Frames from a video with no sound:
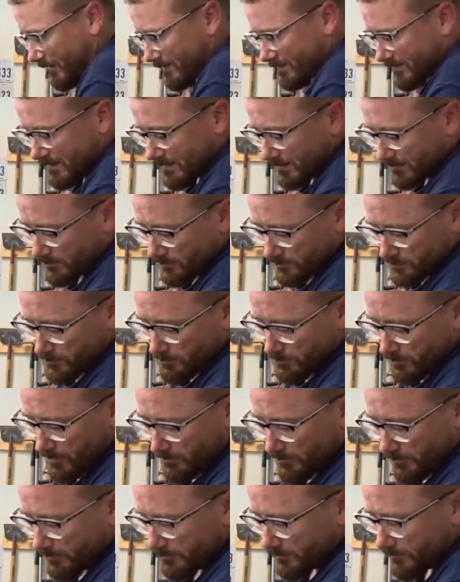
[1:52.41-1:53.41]
I think there's
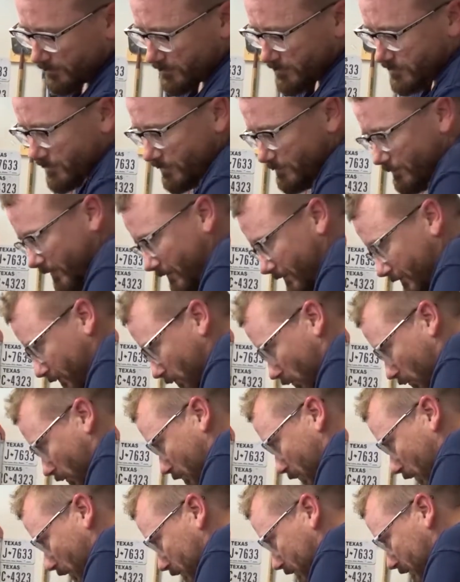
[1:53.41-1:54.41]
probably there should be
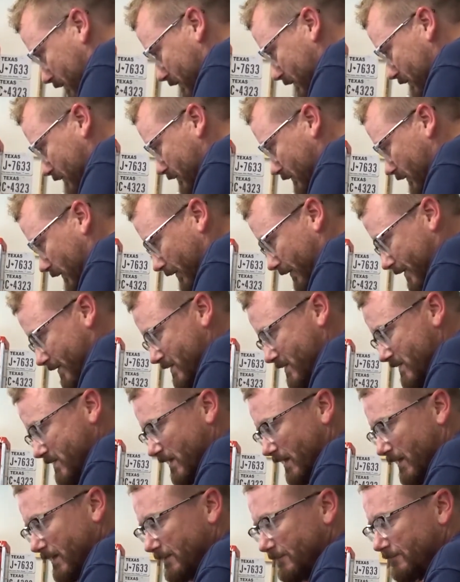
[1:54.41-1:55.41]
four bolts on each
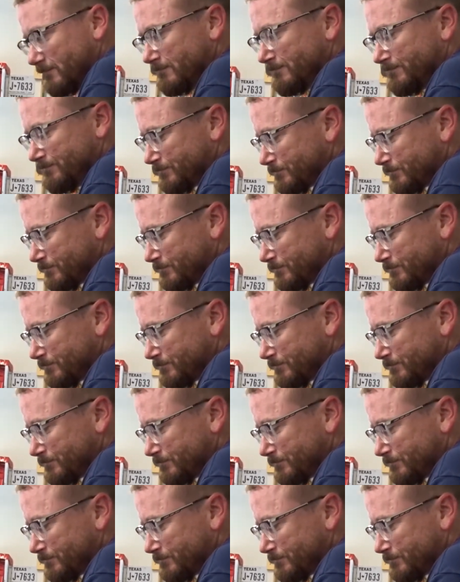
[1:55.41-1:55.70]
side.